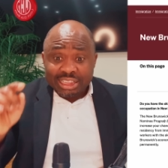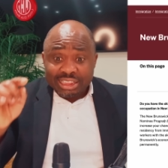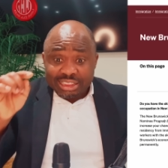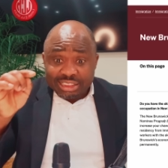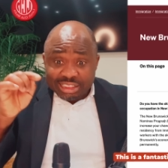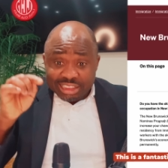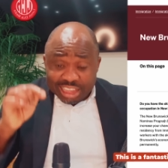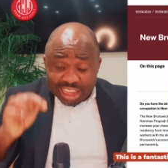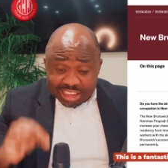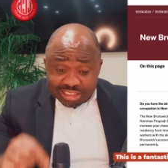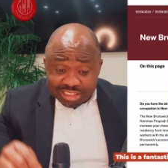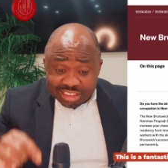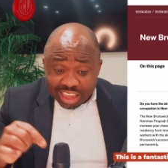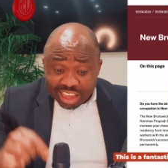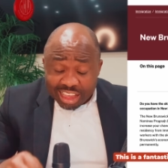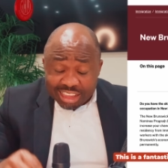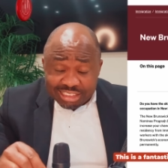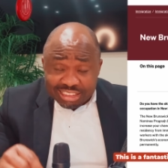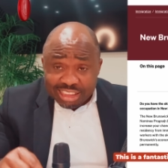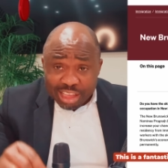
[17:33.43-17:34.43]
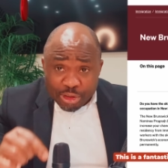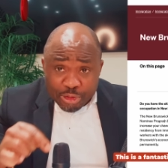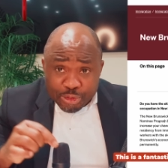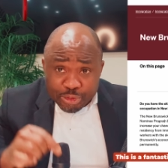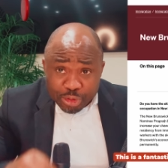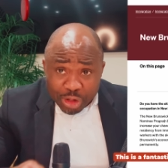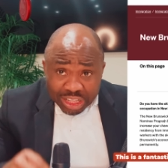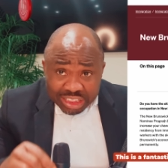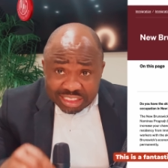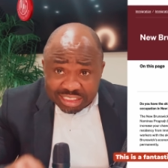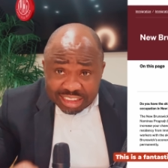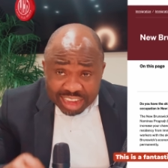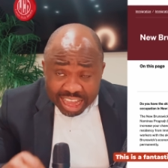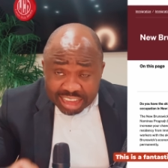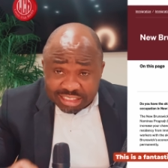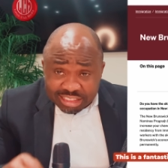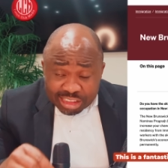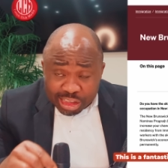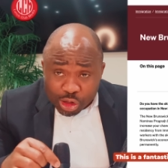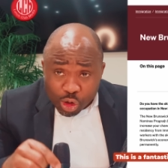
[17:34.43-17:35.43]
This is a
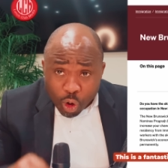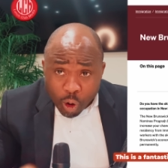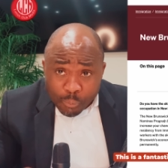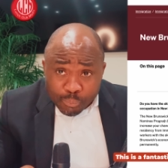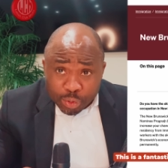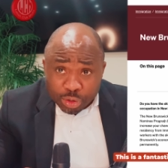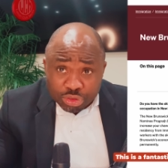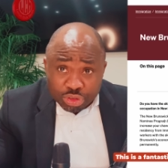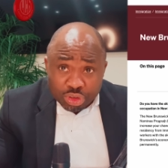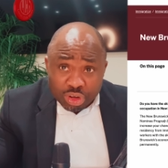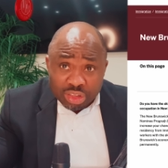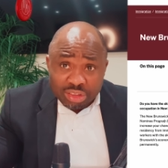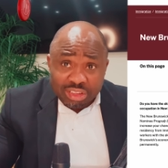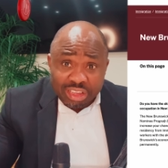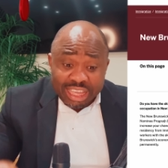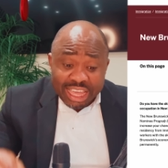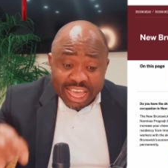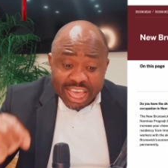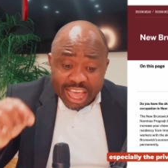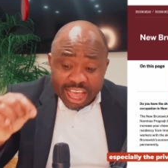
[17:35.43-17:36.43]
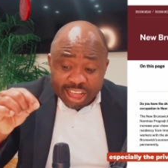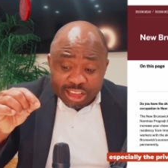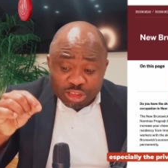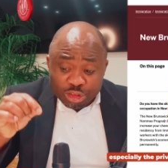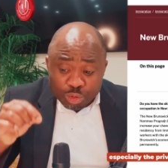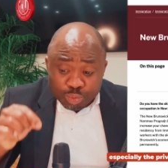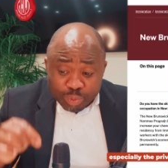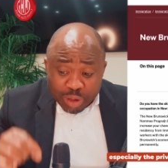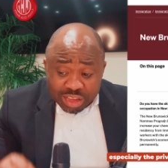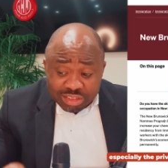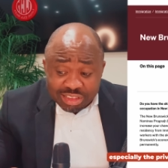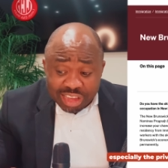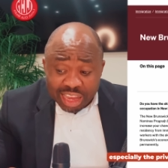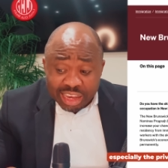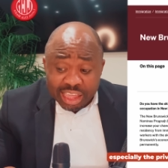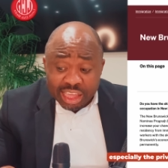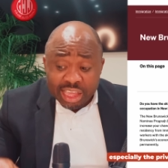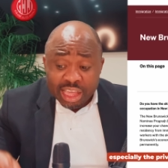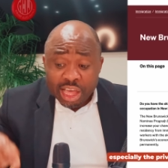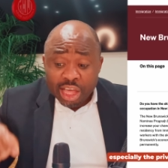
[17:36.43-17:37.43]
fantastic opportunity,
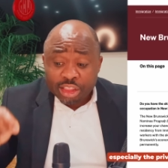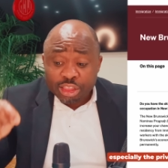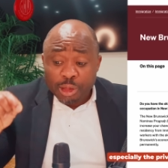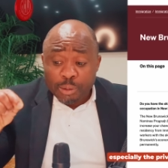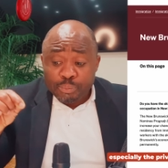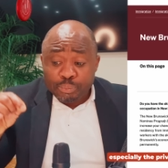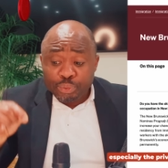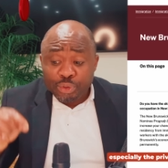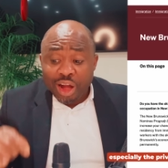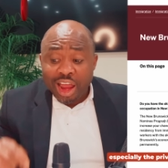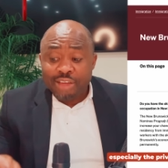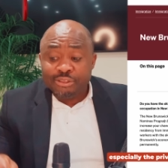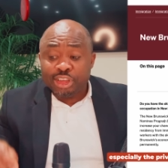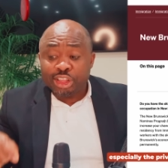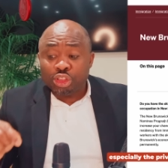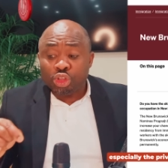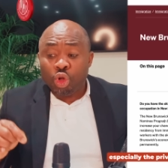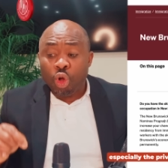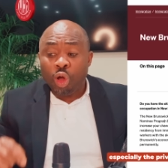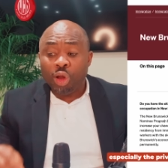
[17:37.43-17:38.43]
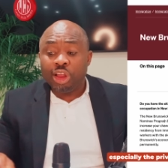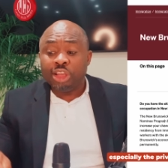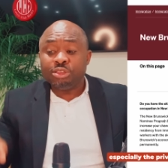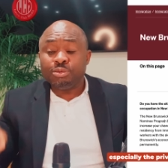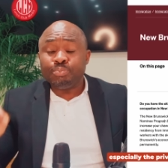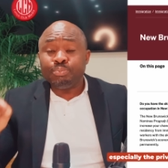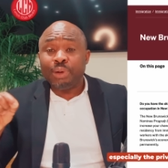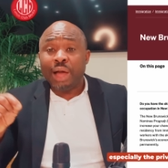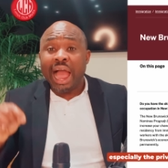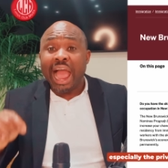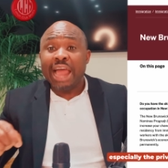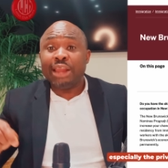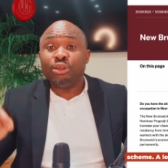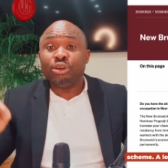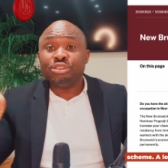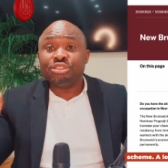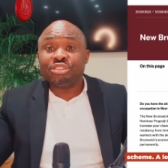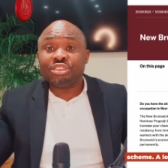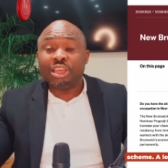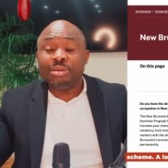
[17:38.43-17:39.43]
especially the private college pilot
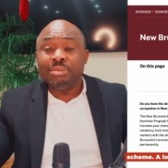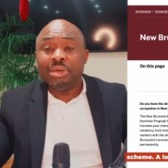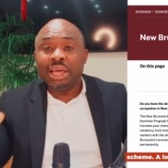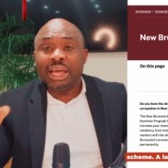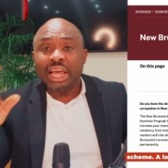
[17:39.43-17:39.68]
scheme.